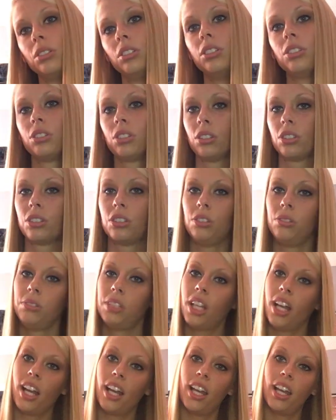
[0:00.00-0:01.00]
or this shirt's too
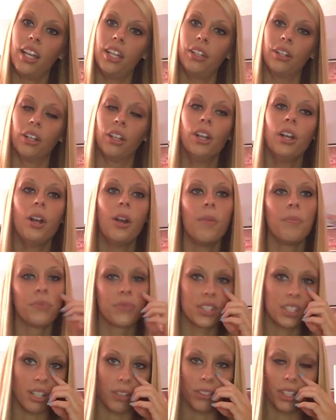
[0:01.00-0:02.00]
tight, or
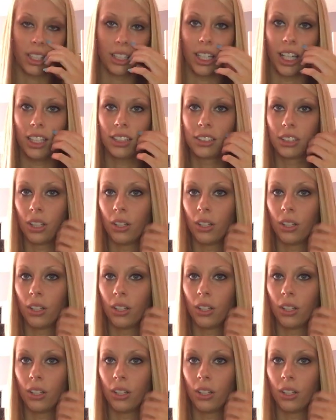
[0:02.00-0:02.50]
stuff like that.